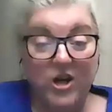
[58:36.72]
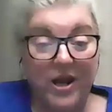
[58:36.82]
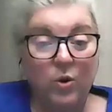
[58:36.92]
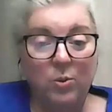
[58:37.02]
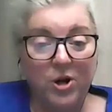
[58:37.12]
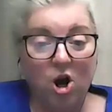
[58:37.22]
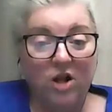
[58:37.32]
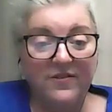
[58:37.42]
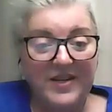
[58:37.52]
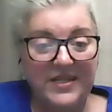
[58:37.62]
And we will put
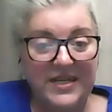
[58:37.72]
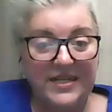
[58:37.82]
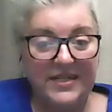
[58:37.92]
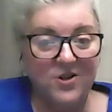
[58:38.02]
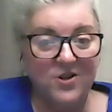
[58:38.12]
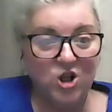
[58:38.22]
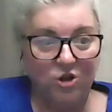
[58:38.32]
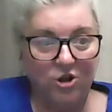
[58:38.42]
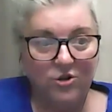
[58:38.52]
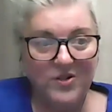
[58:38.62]
all of these links in the show
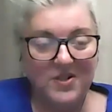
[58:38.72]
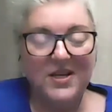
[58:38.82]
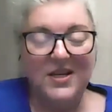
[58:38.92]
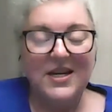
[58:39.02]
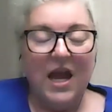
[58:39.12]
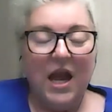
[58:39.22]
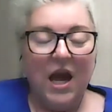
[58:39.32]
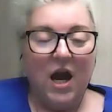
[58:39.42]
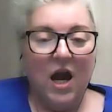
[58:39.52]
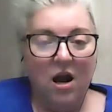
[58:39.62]
notes.
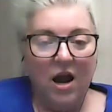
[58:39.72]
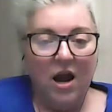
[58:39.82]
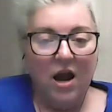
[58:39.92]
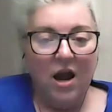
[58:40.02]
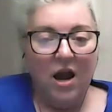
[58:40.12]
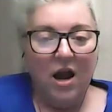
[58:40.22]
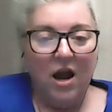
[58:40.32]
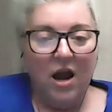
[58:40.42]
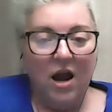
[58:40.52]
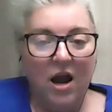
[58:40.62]
Uh, and
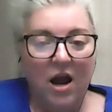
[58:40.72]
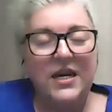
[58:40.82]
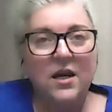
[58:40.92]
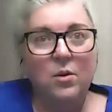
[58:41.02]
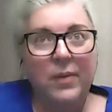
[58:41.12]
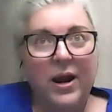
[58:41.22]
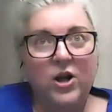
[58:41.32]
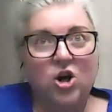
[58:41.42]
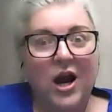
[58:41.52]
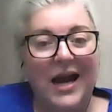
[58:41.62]
thinking about
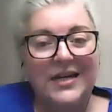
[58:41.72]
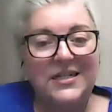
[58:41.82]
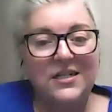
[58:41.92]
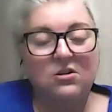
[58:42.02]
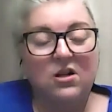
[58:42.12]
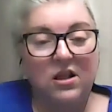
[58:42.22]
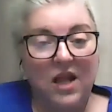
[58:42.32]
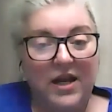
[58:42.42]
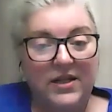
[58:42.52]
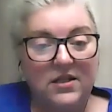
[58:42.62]
your ideal
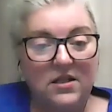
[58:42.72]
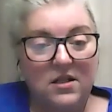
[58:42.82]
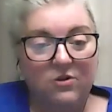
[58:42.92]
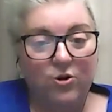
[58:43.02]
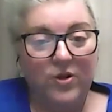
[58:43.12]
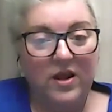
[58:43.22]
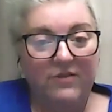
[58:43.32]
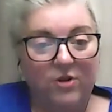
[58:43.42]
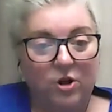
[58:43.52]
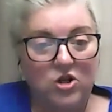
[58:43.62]
client for the
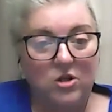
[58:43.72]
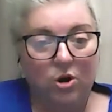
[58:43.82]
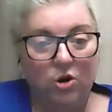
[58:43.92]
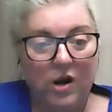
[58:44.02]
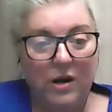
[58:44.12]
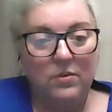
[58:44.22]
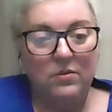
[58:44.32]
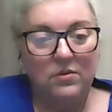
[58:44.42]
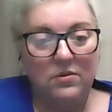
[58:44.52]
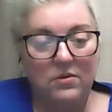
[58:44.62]
life coaching program,
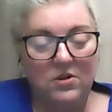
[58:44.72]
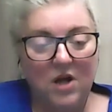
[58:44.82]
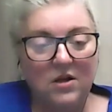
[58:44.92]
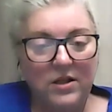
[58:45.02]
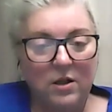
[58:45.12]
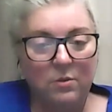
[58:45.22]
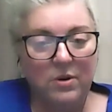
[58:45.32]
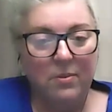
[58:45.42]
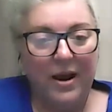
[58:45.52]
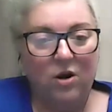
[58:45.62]
talk a little bit
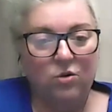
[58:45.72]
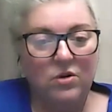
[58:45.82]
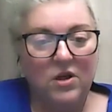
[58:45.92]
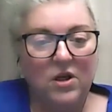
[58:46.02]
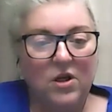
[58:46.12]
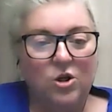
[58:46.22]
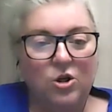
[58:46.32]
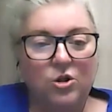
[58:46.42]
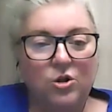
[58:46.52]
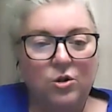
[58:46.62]
about
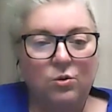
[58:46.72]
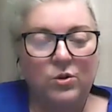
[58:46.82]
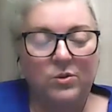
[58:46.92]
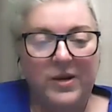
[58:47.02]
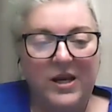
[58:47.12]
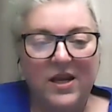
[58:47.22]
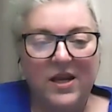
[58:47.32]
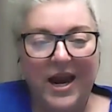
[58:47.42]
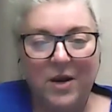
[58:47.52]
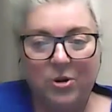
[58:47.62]
who would be the
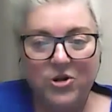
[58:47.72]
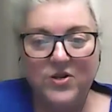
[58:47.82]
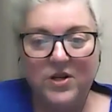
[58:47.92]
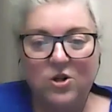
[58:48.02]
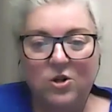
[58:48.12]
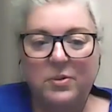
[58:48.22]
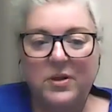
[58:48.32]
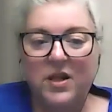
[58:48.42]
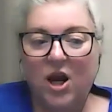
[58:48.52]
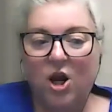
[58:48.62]
kind of person that you would be
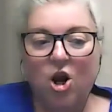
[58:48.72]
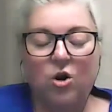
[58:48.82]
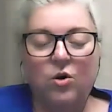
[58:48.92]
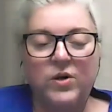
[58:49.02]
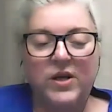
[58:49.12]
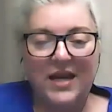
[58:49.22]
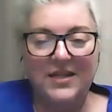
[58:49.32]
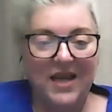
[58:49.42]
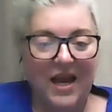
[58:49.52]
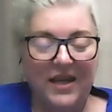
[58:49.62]
like, oh
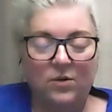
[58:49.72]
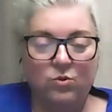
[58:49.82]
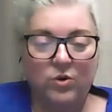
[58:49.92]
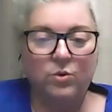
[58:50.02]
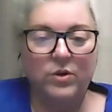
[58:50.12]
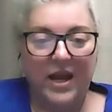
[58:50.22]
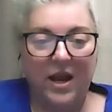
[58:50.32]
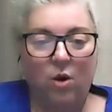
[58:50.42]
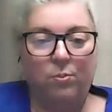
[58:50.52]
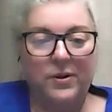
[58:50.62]
yes, I can really, really help.